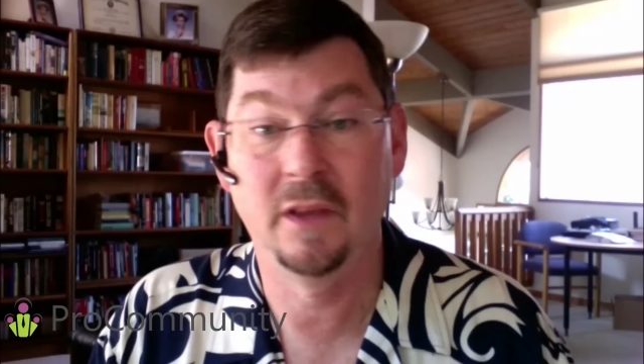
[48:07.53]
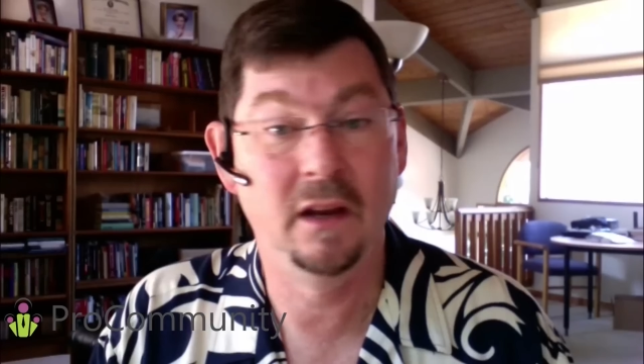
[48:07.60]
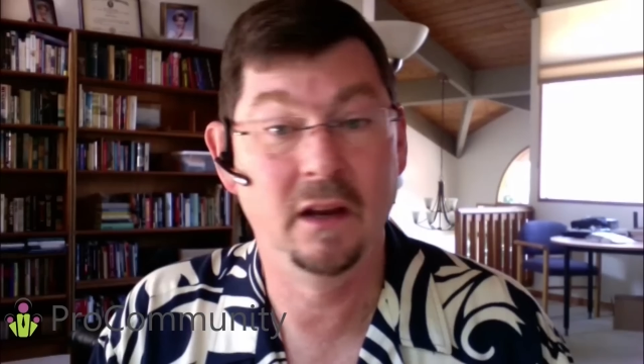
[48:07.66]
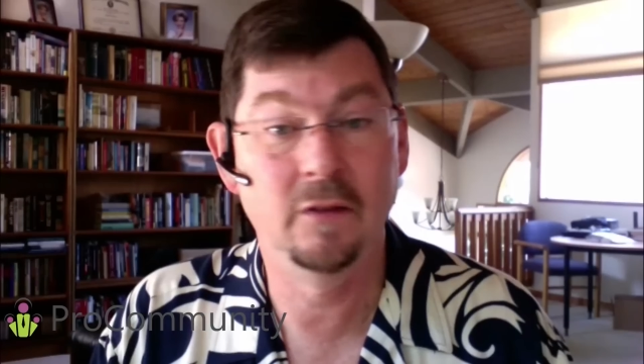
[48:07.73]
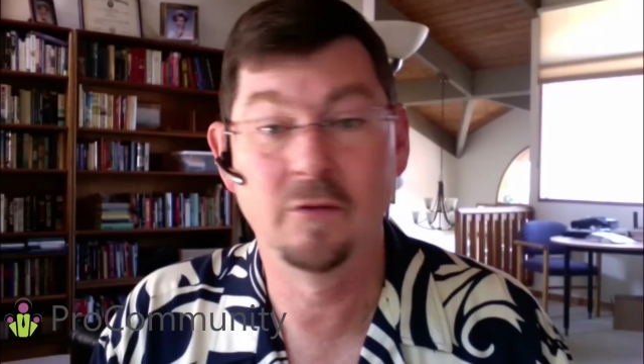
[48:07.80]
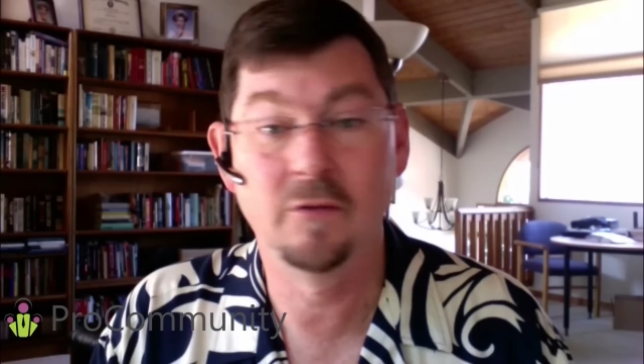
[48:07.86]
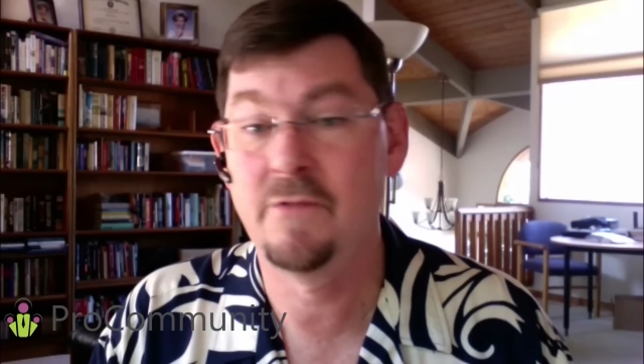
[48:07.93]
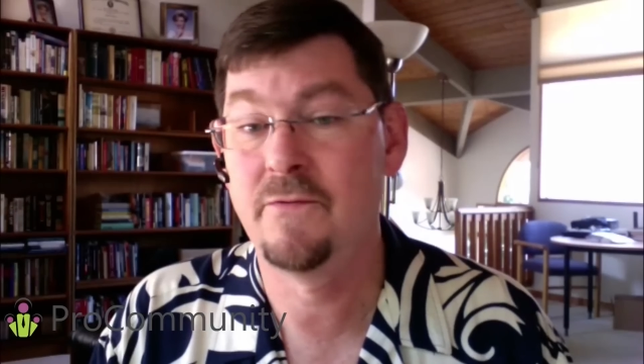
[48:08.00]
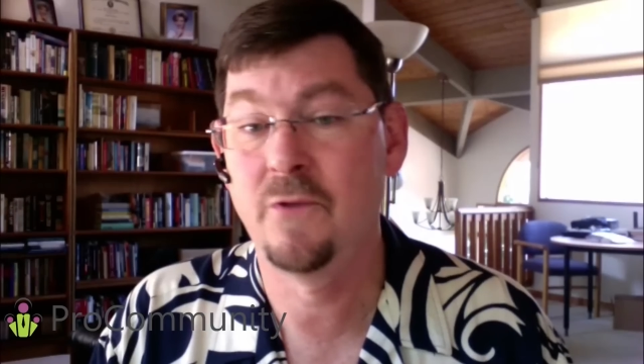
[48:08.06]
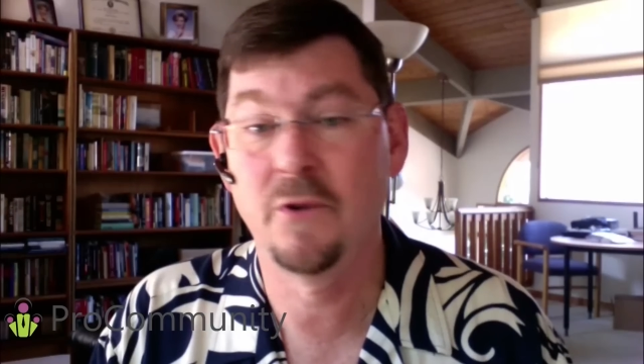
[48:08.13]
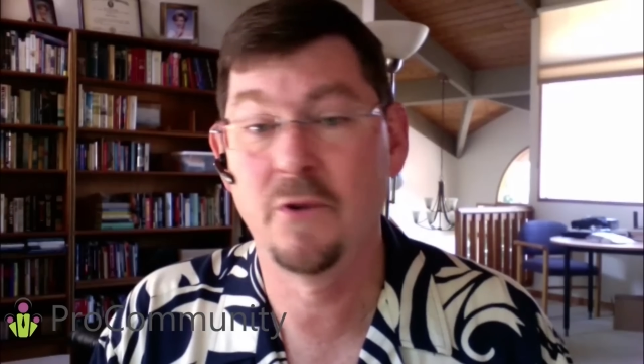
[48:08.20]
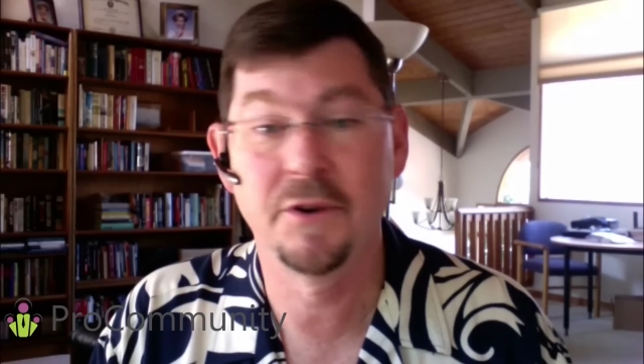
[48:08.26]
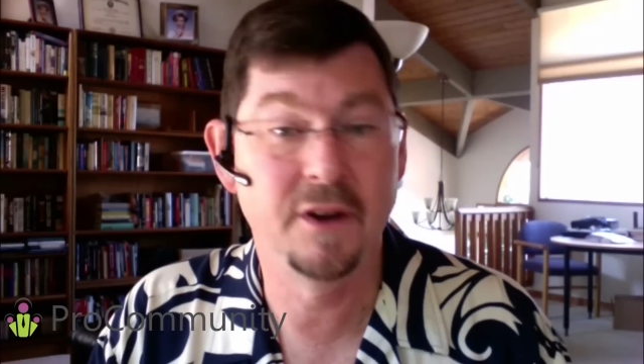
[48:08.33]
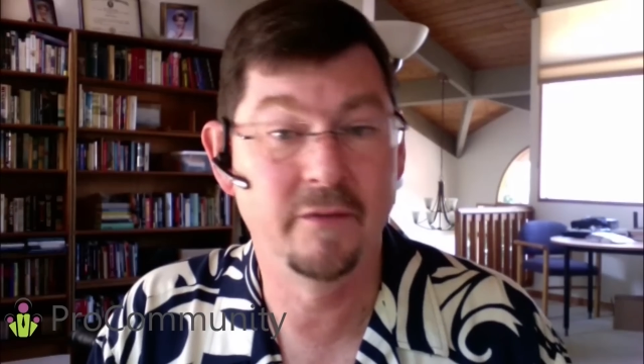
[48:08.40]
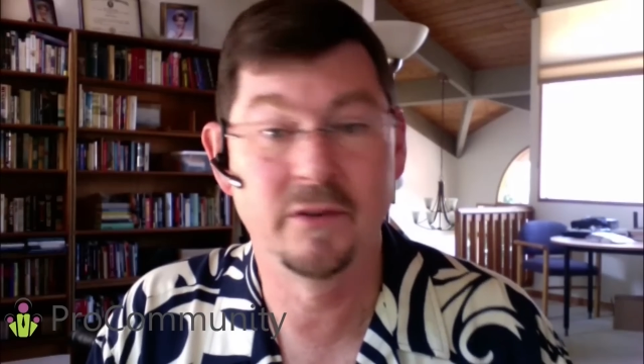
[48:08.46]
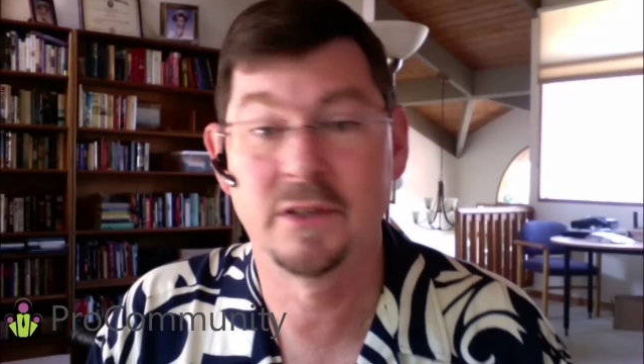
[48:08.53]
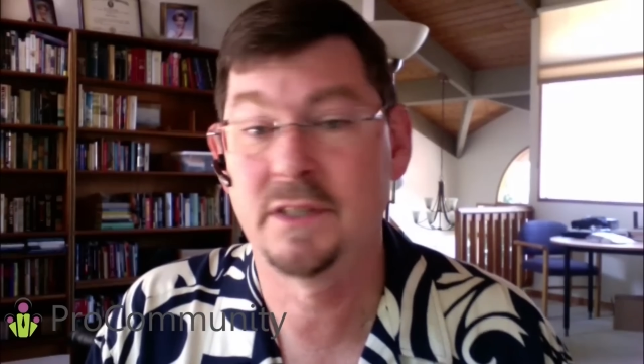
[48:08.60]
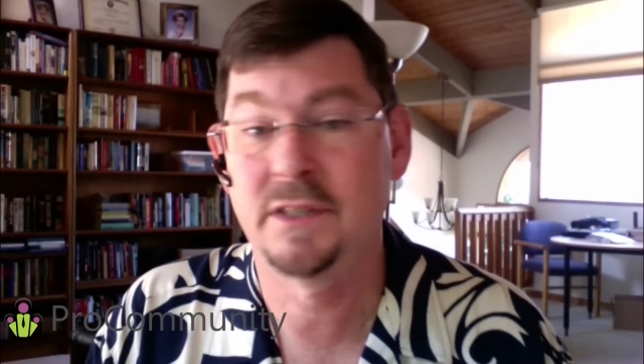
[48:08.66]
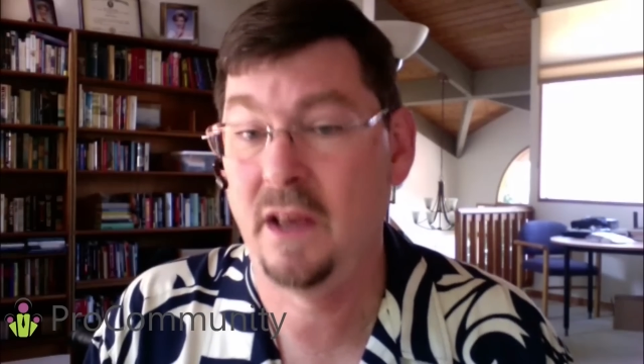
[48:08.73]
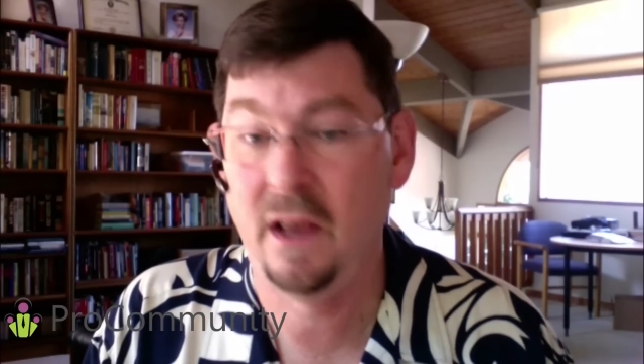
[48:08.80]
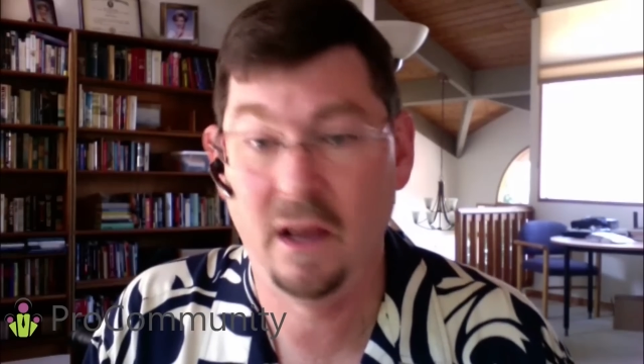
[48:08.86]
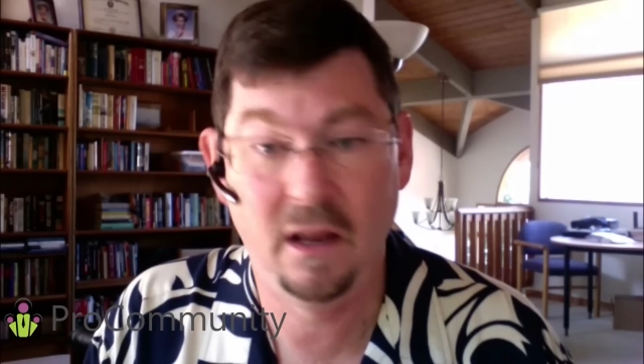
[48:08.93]
that Henry Ford never
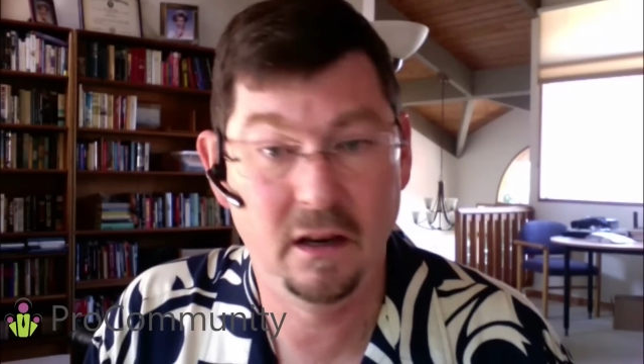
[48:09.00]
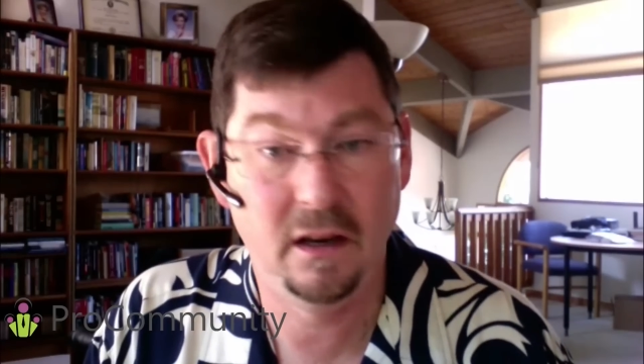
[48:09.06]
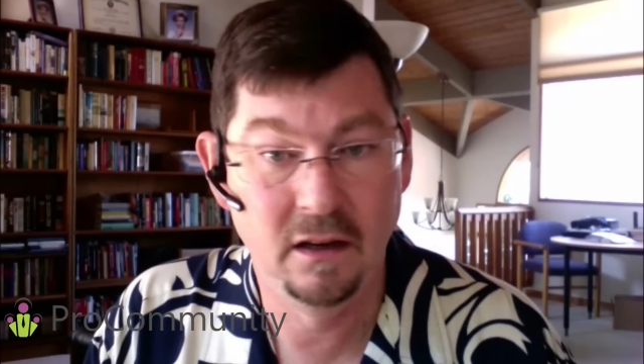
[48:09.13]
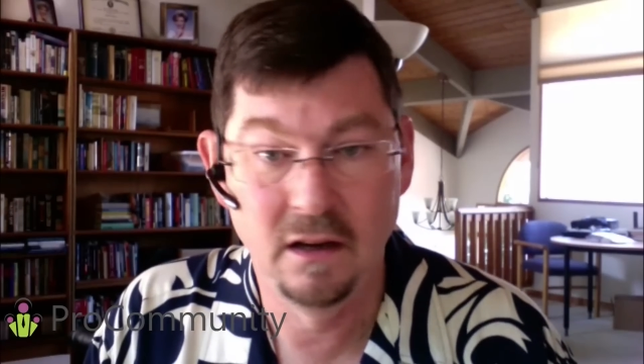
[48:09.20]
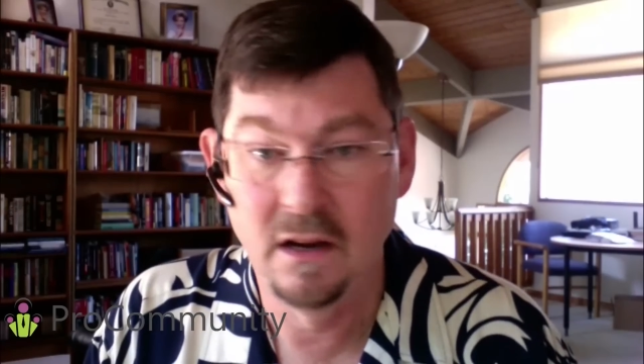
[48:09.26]
said,